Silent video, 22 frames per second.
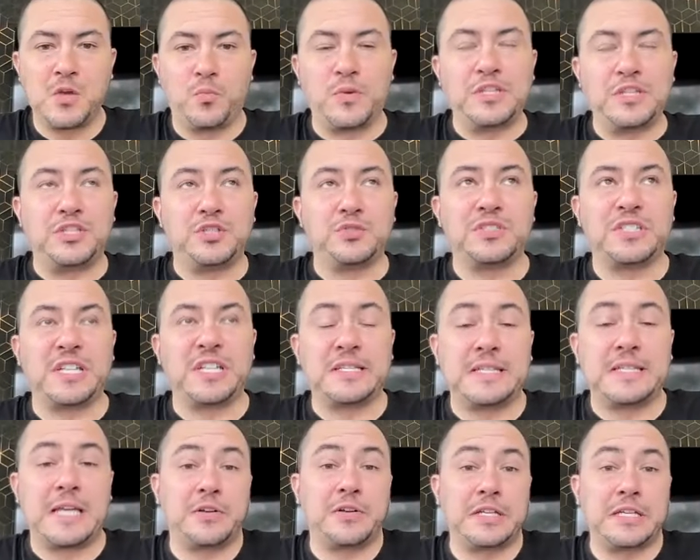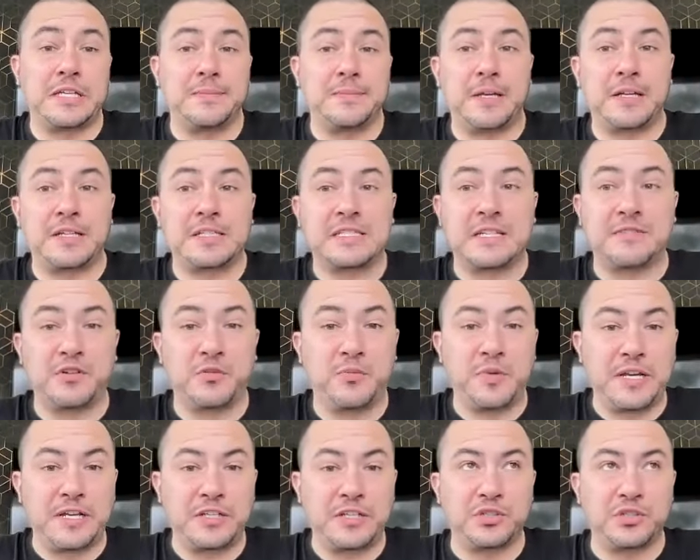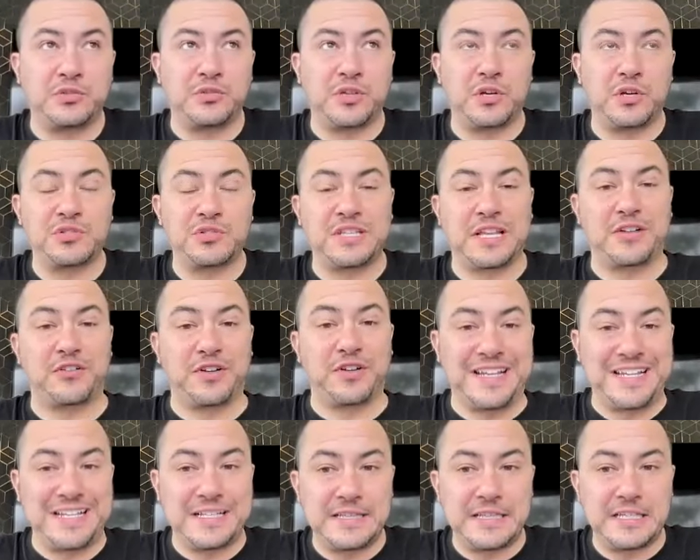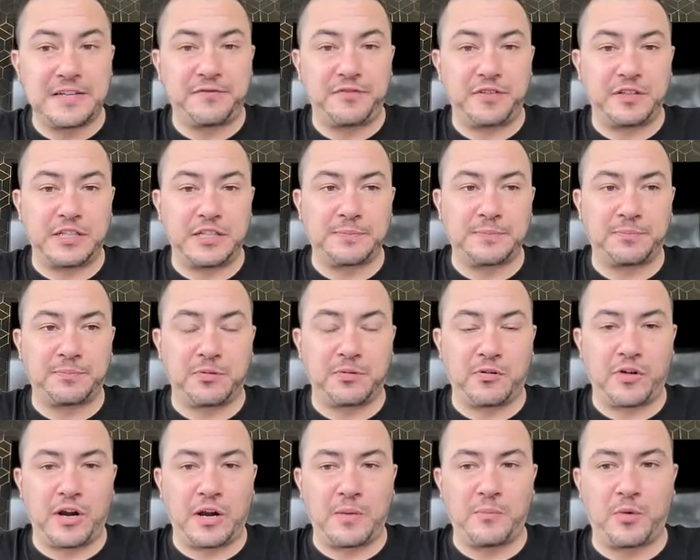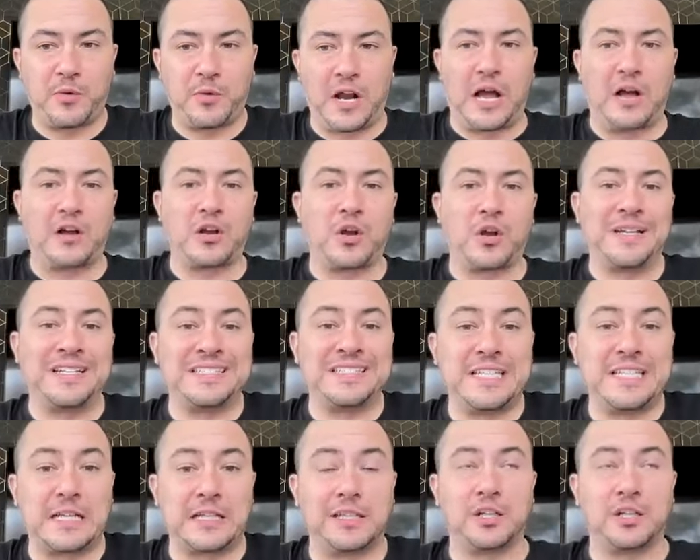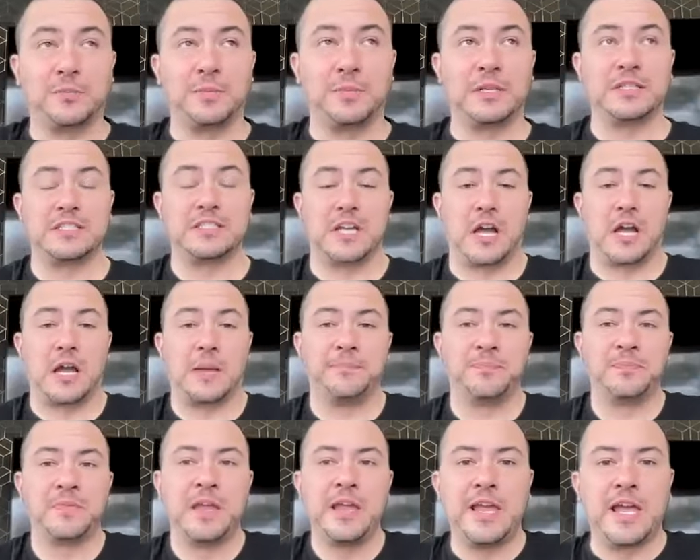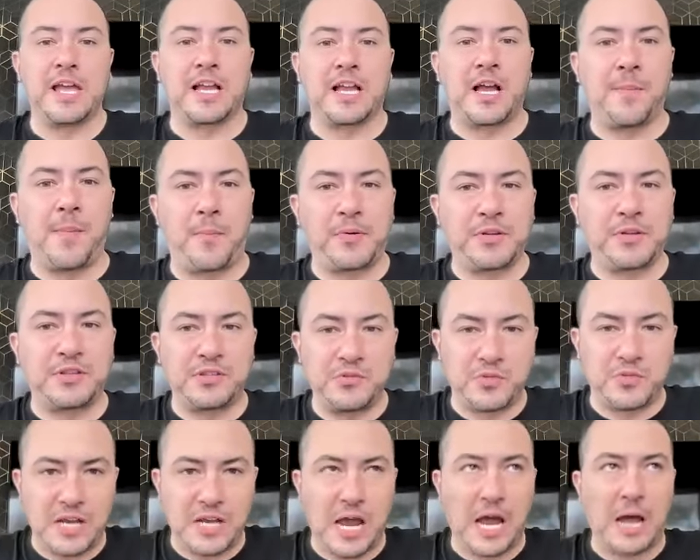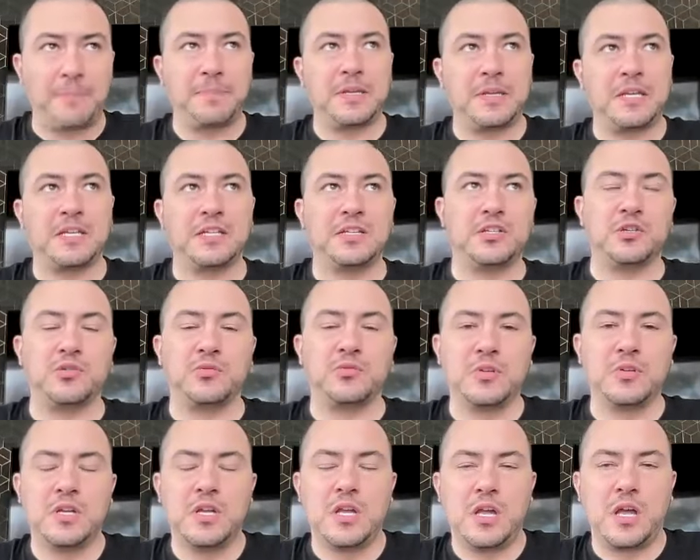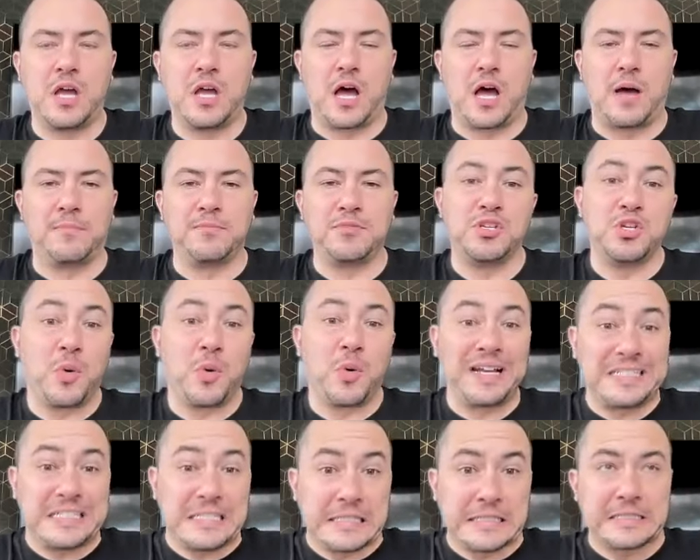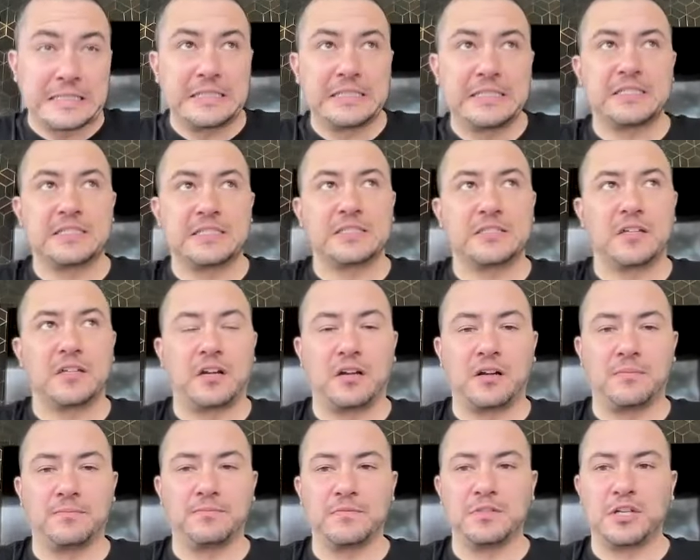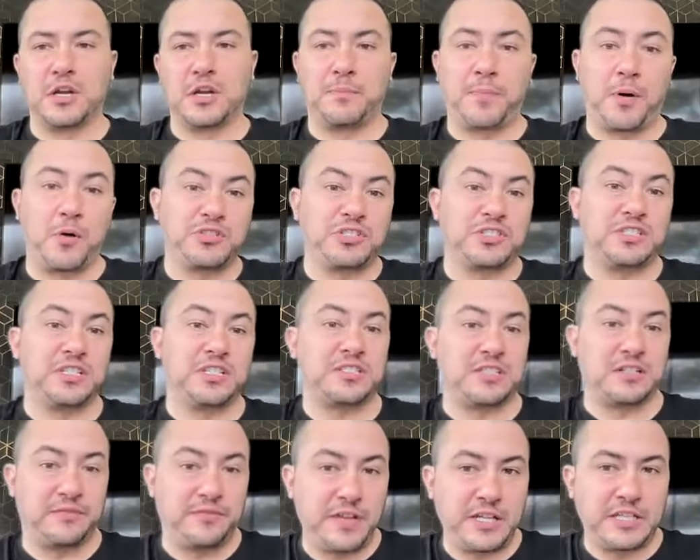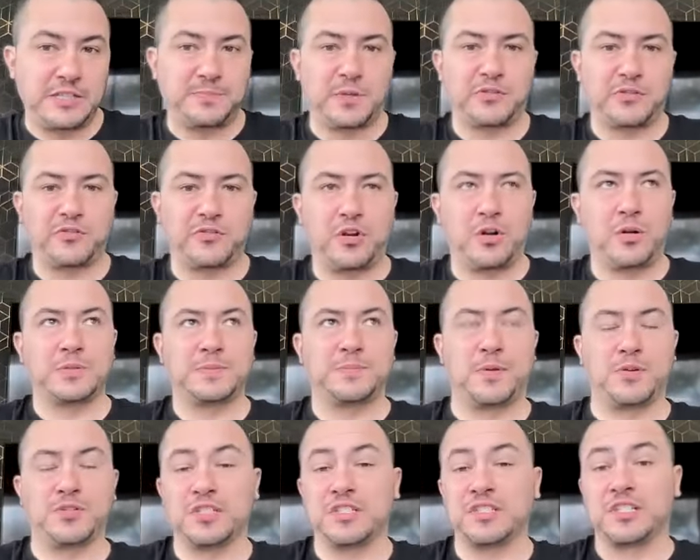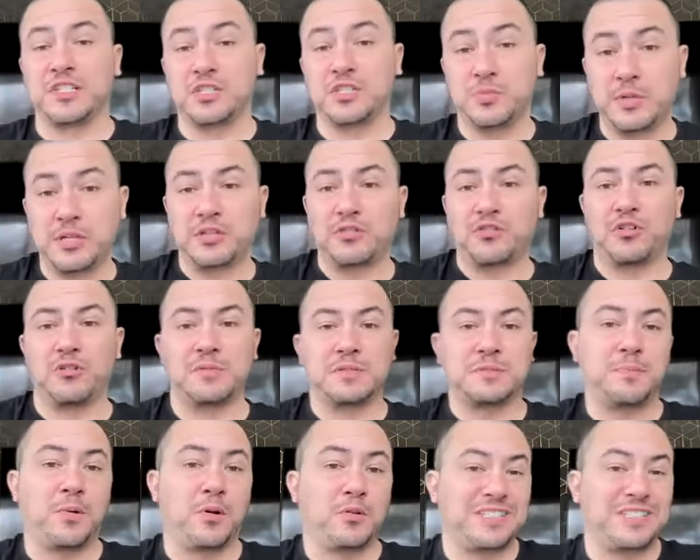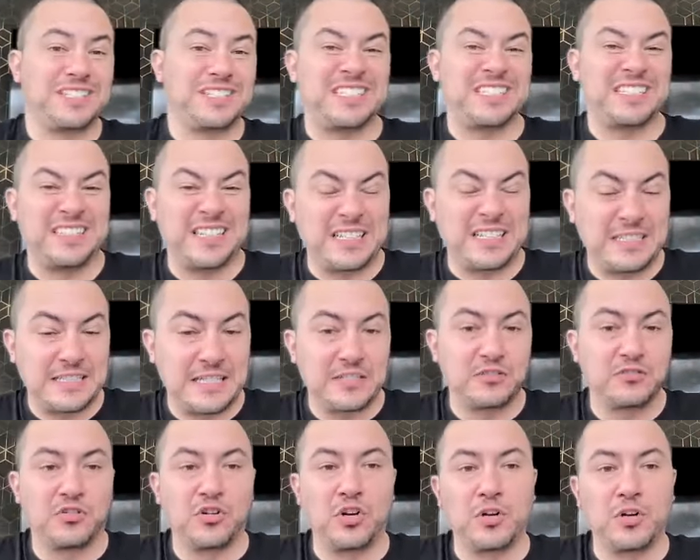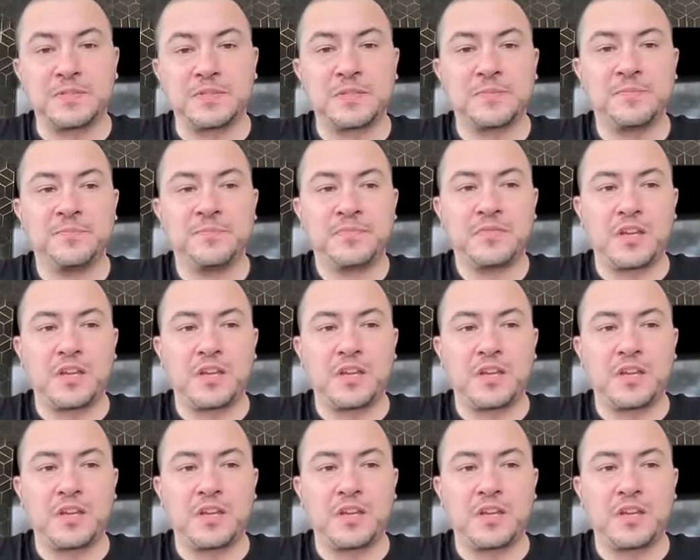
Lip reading: we do send out emails every week to those that are in the affiliate program where I'll go ahead and take a little bit of time and come up with new copy, new ideas, you know, post this in Facebook groups, post this in Twitter groups, post this in LinkedIn groups.